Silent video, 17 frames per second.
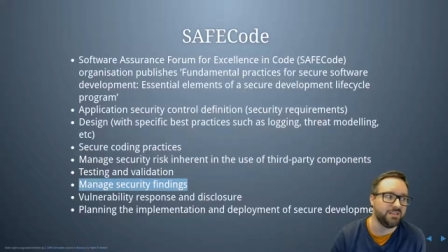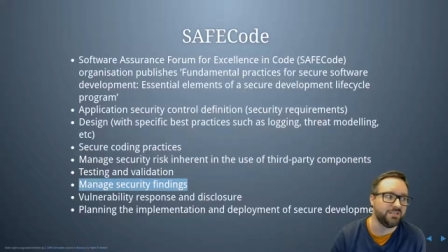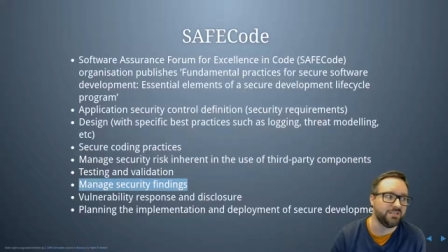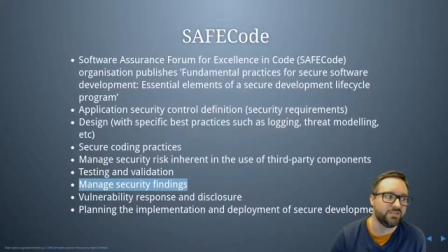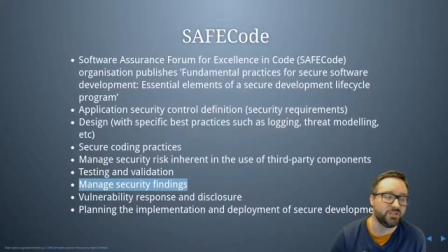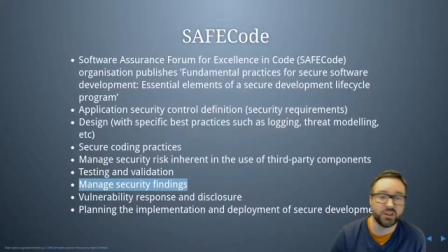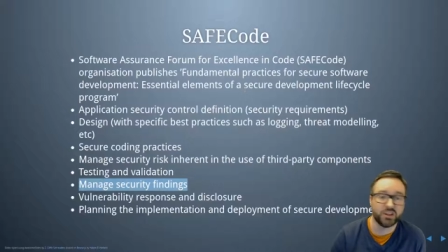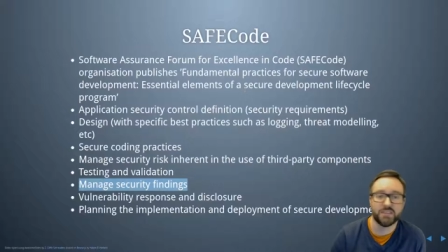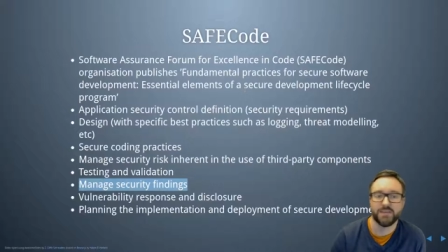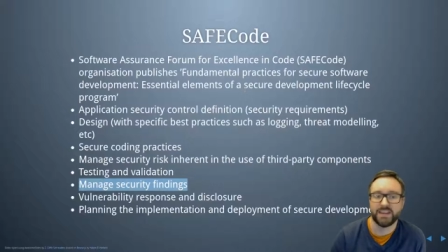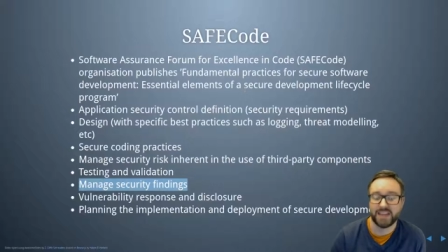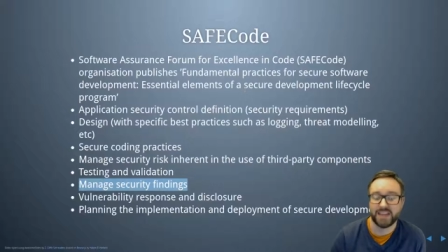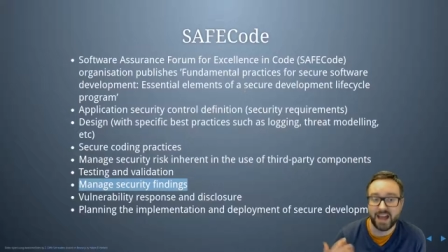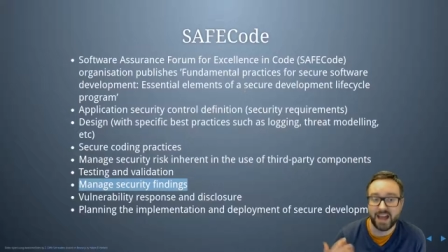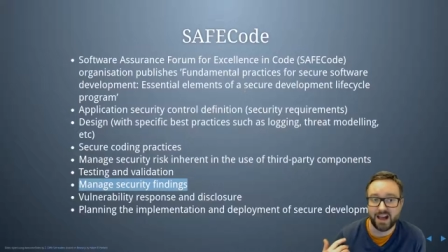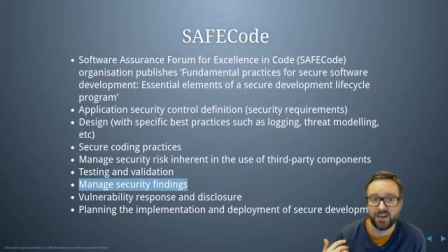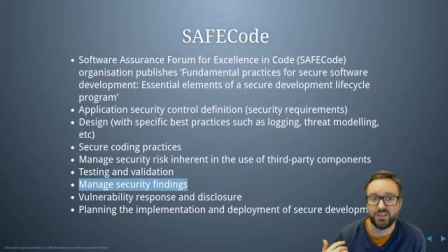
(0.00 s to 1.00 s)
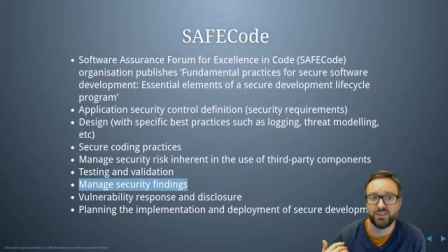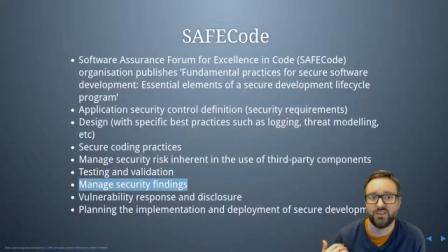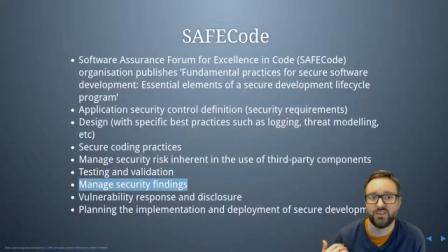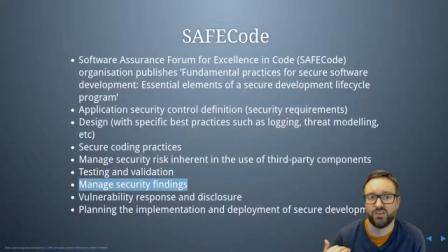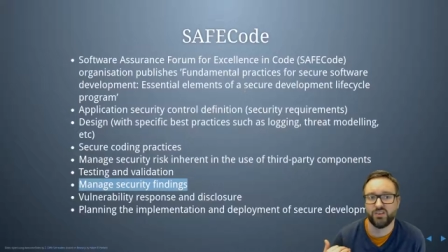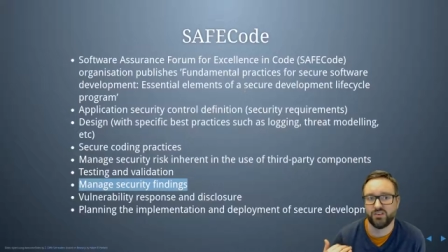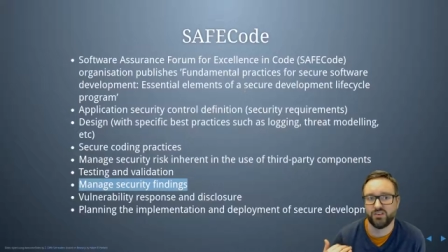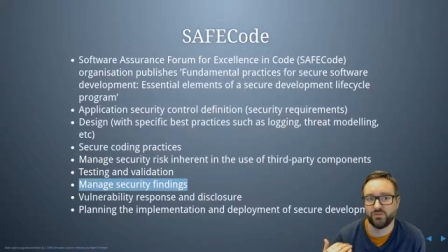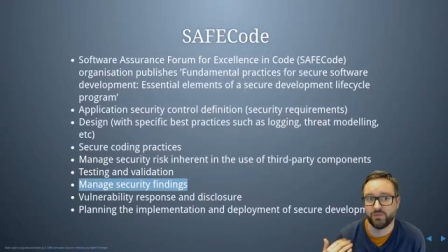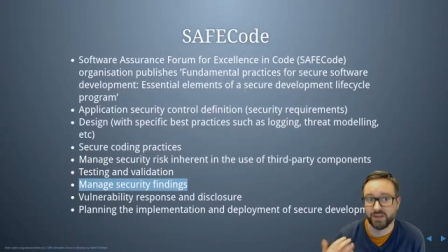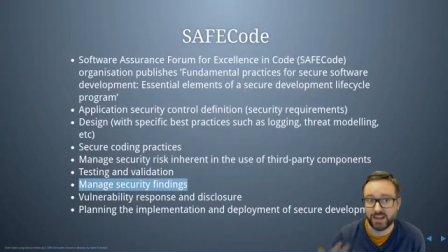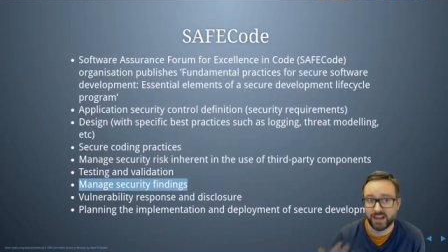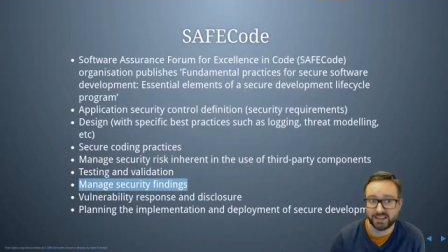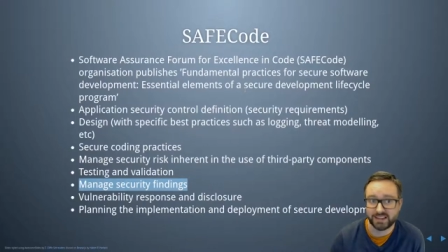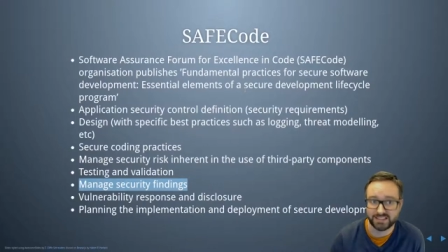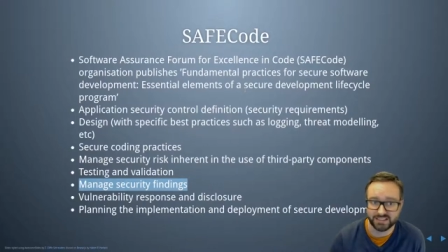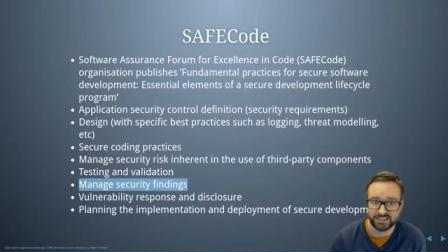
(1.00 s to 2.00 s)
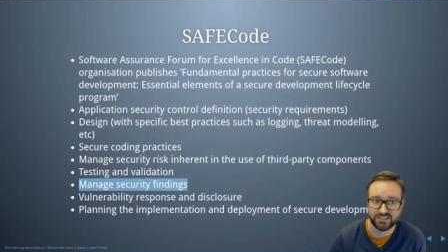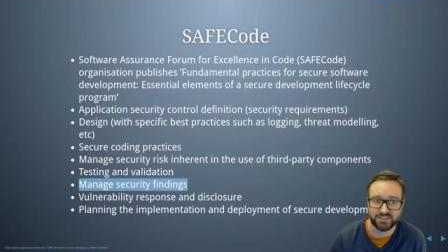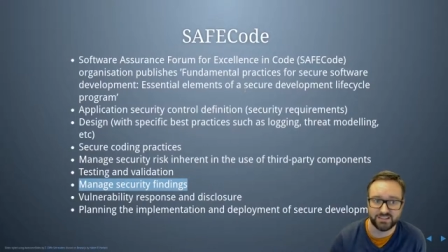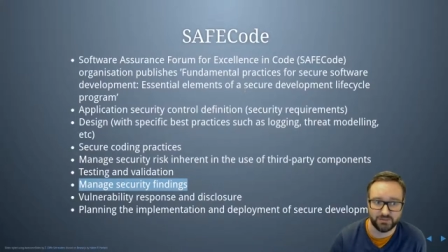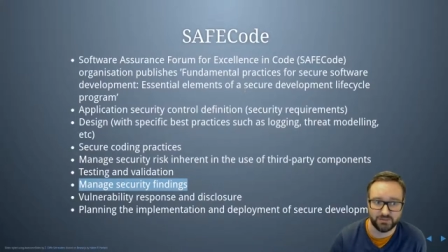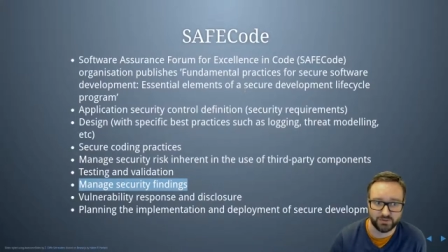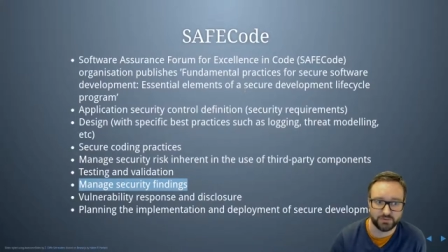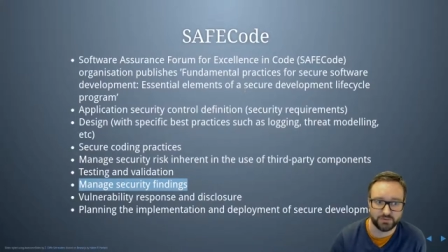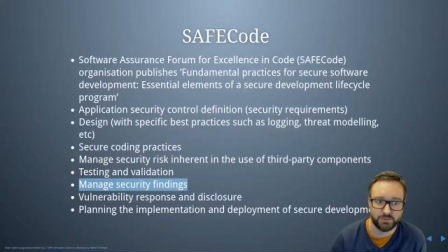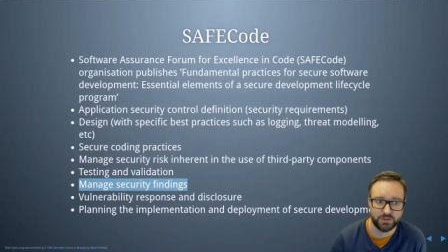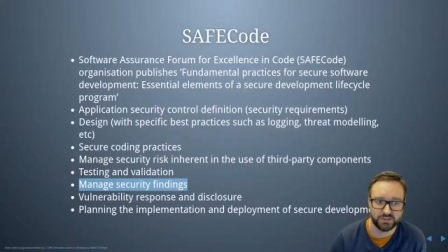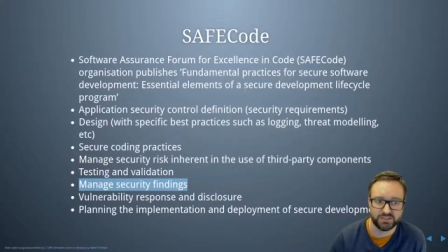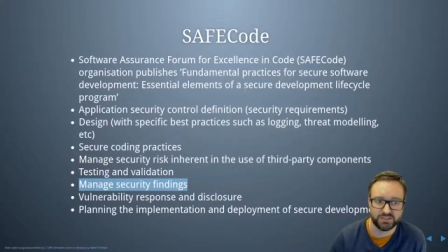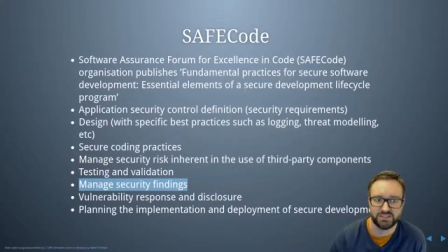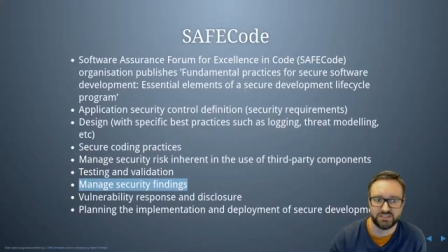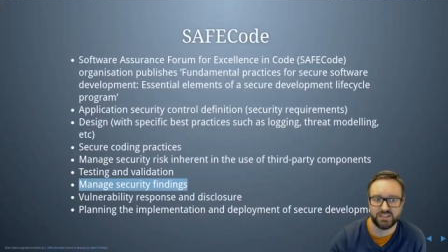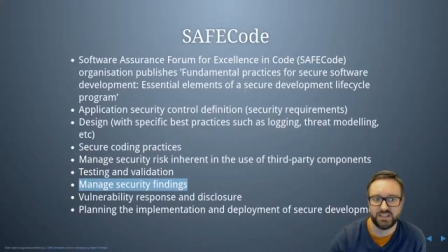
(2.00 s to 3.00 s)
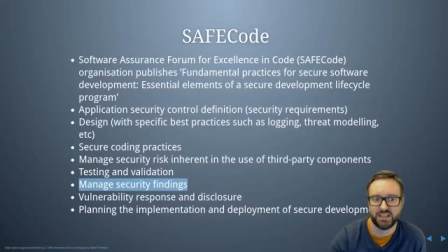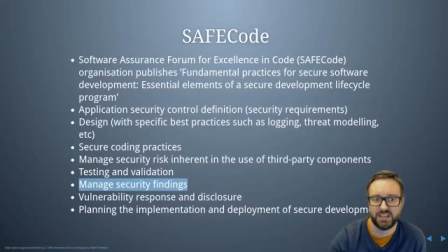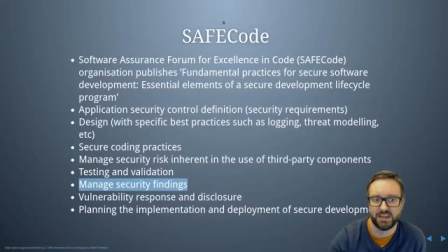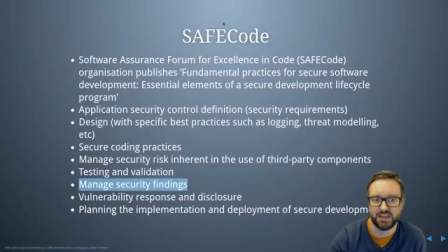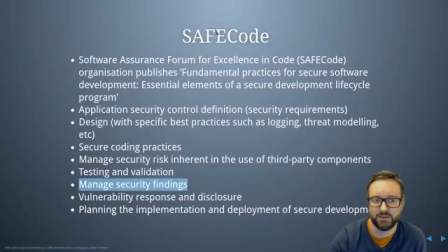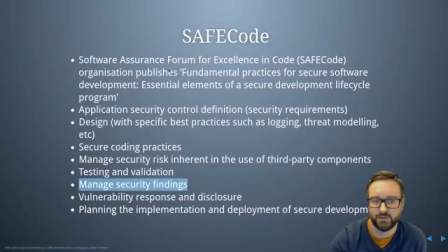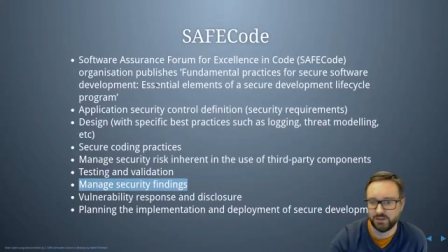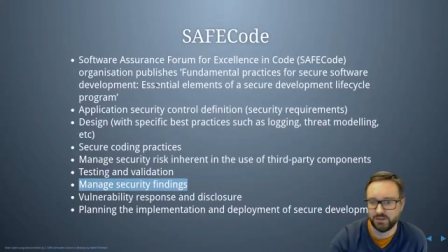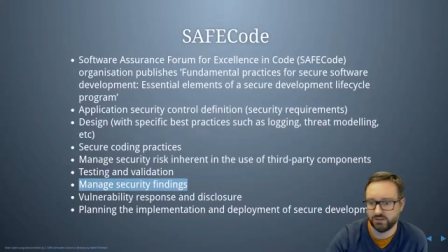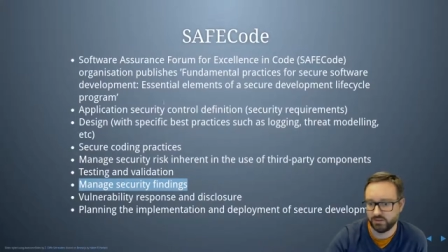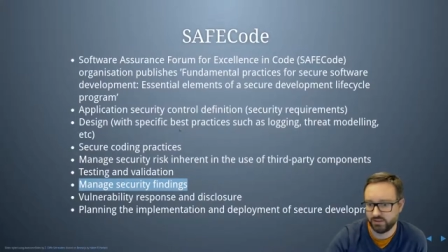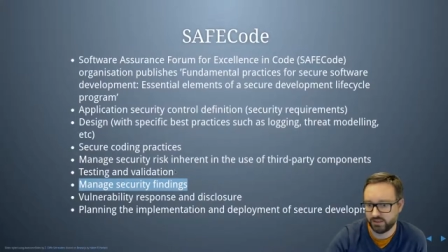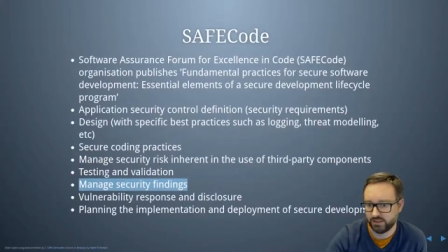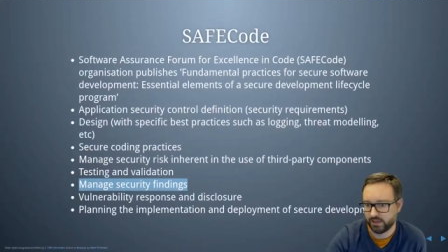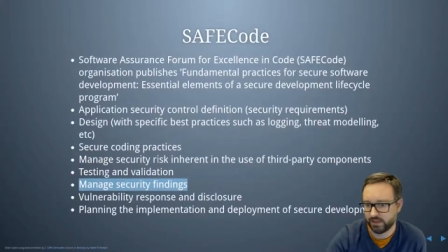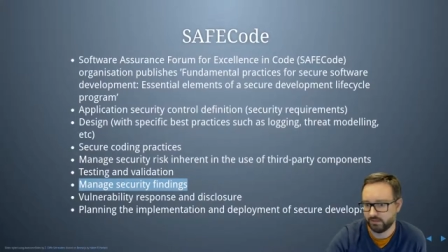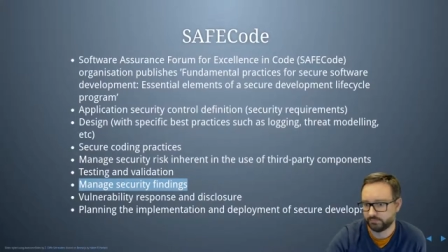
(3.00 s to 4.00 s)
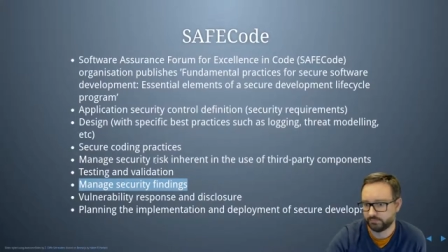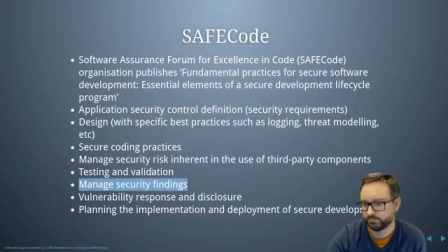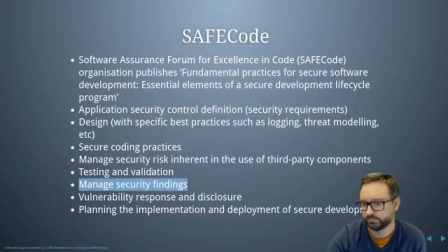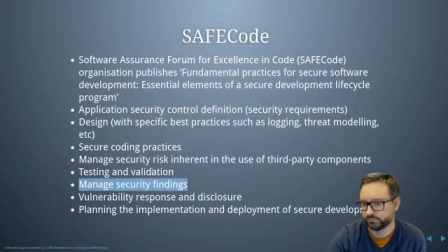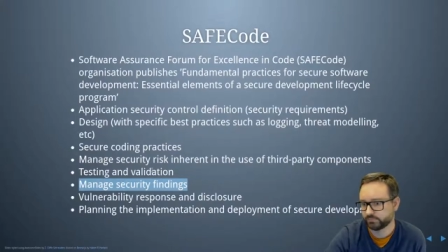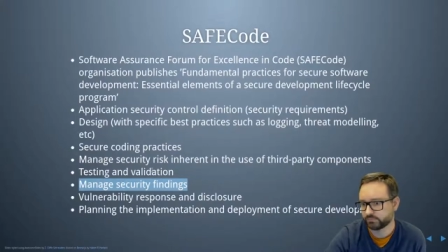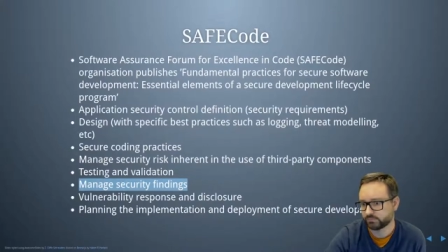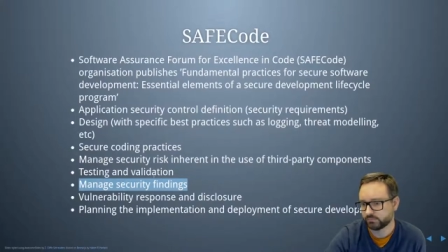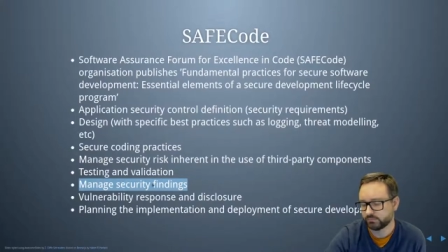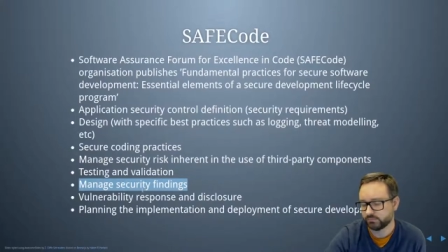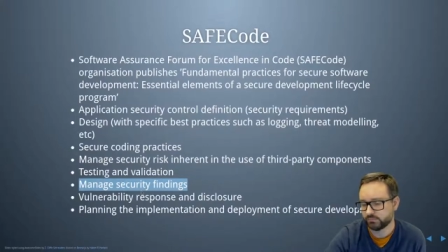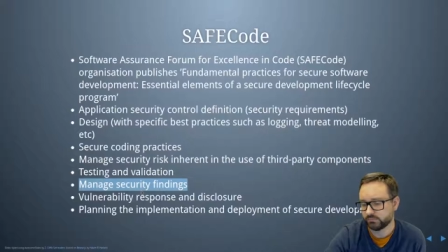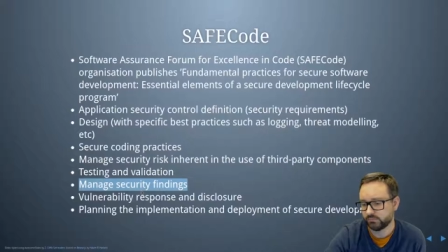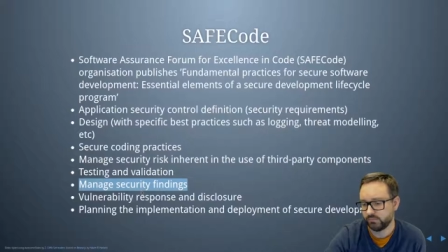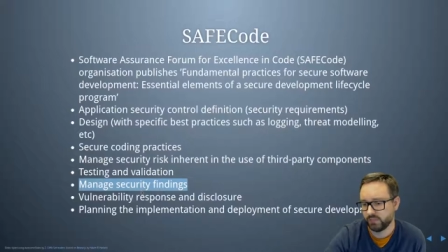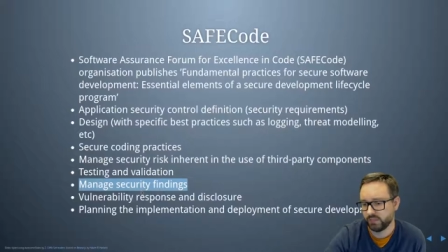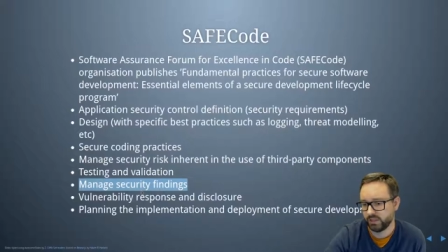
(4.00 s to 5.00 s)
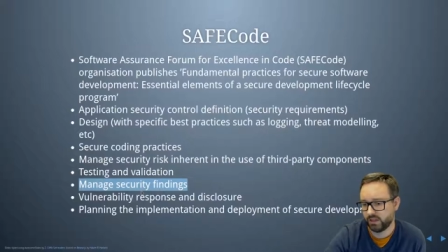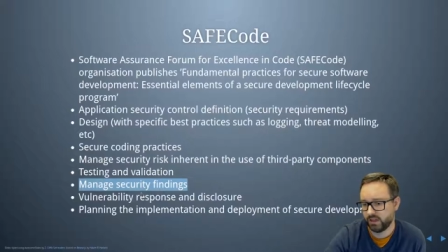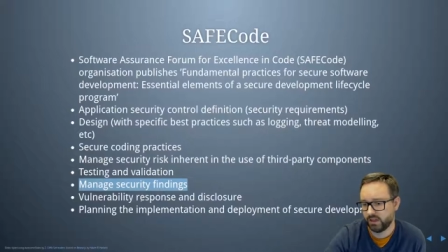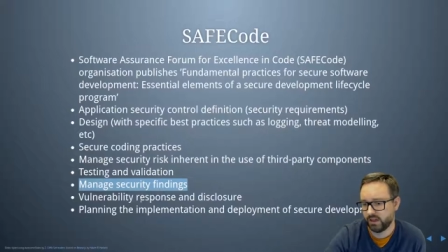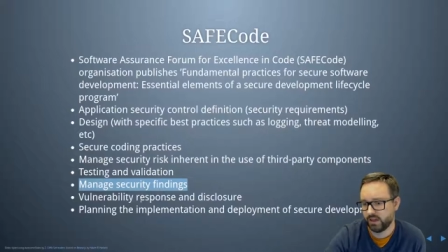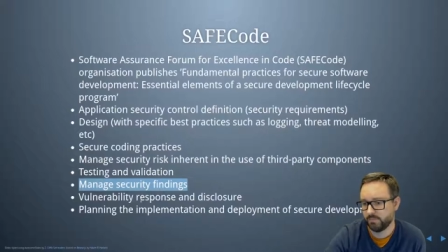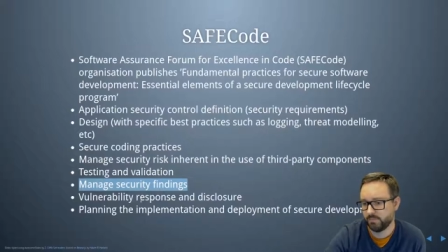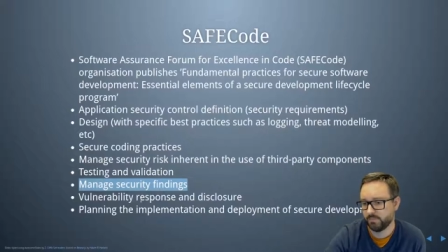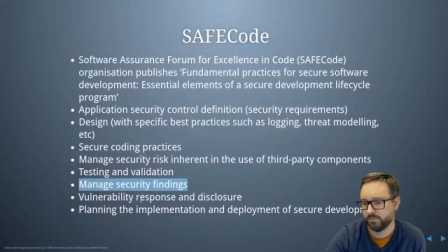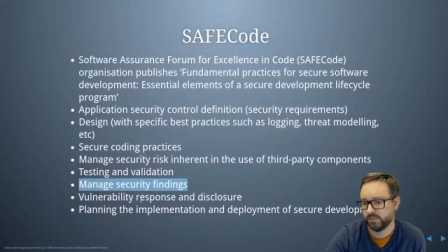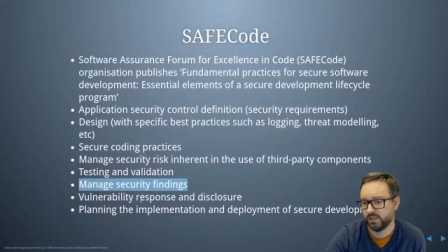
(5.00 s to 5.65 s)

documenting how you're reacting to the responses that you're getting when you're doing that. Um,